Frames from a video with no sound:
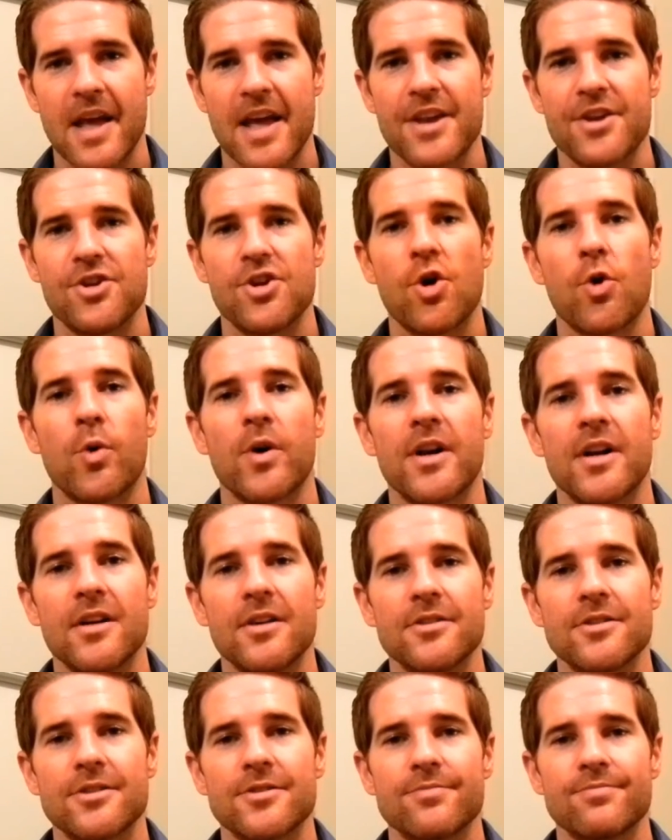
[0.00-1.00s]
And you know what
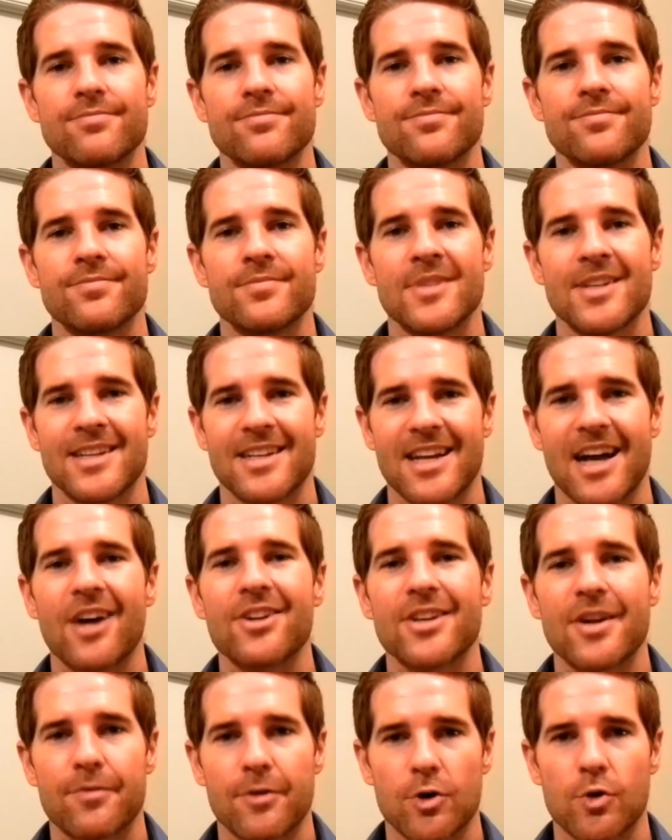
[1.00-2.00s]
else? I'll
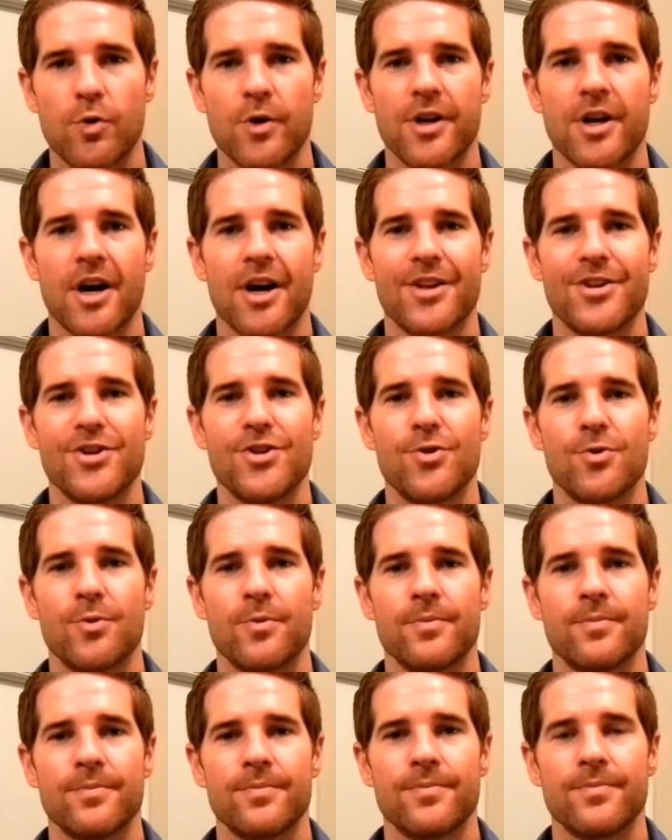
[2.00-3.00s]
never quit on you.
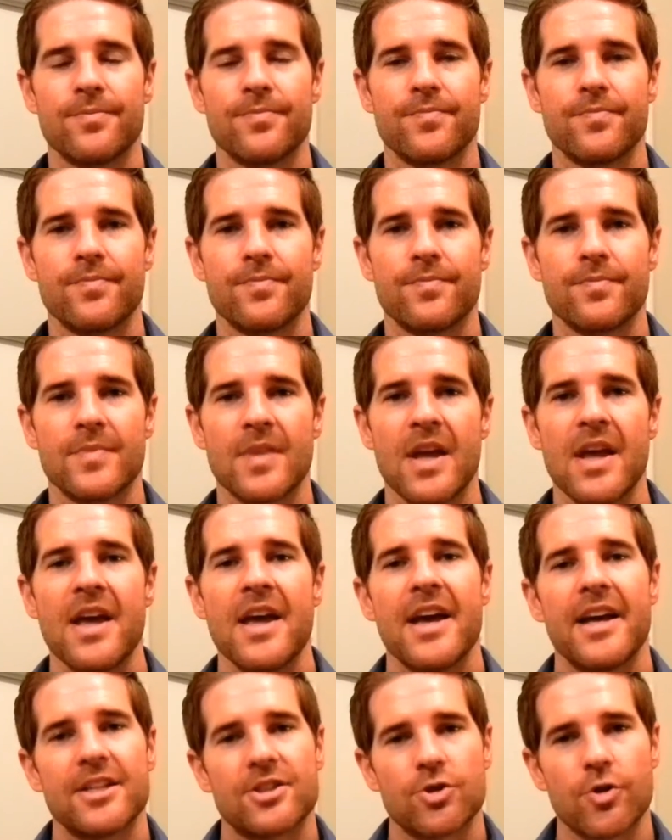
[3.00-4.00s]

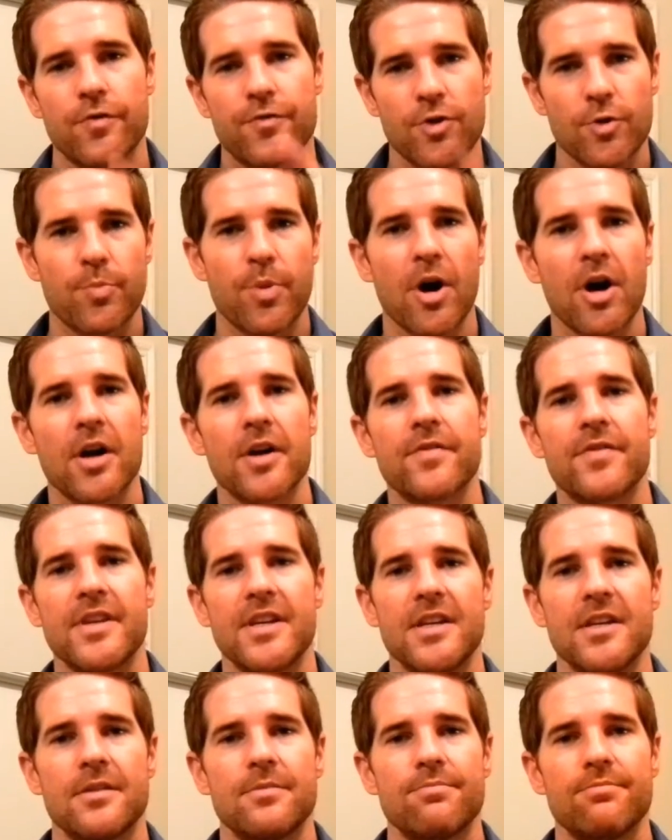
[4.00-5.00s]
And so if you're part of
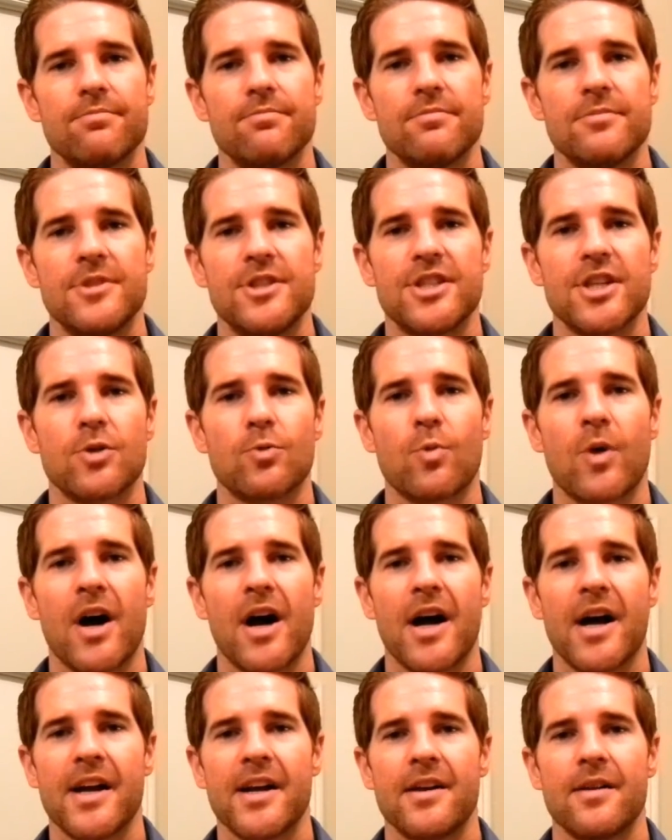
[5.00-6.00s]
the Gen
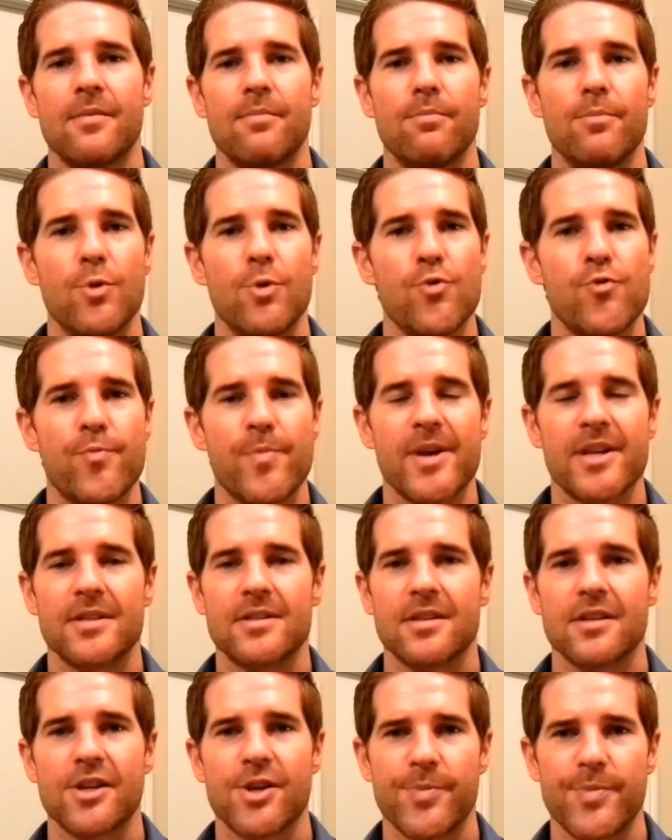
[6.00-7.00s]
Y movement
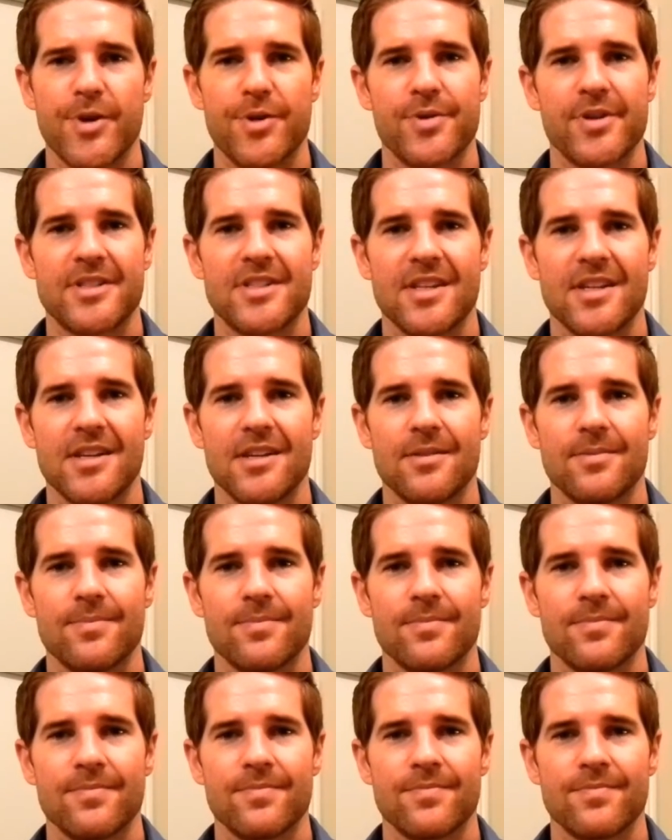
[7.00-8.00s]
community,
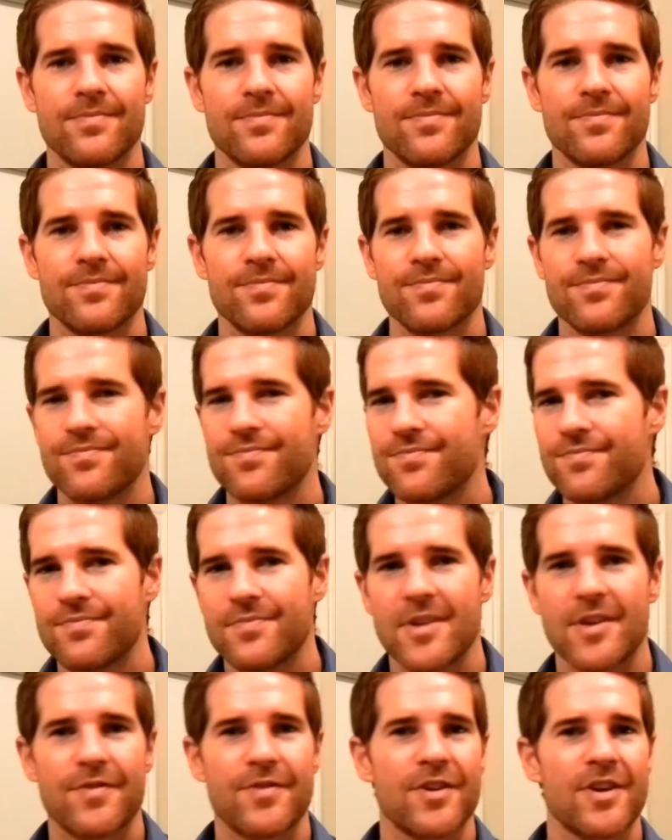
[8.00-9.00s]

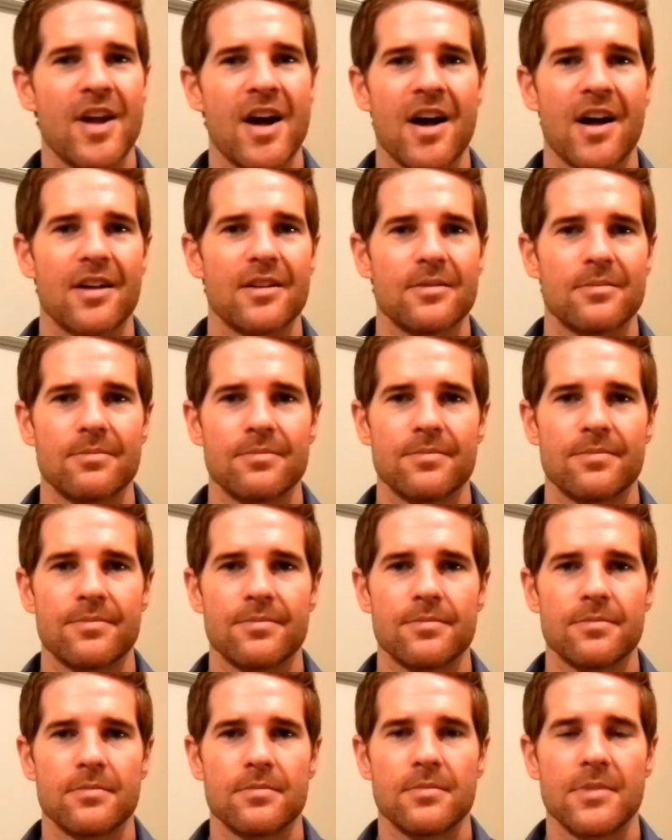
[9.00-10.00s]
if you're not,
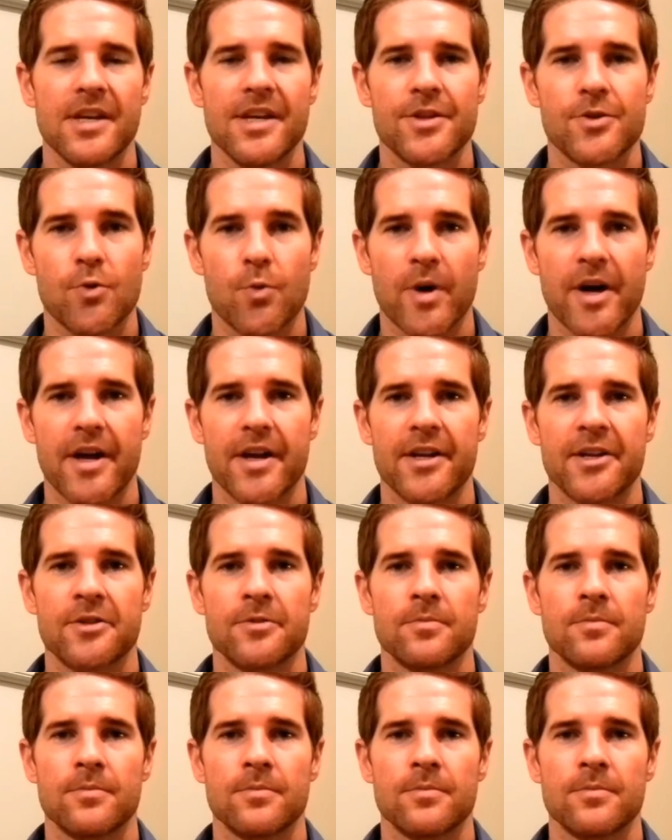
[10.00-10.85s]
either way,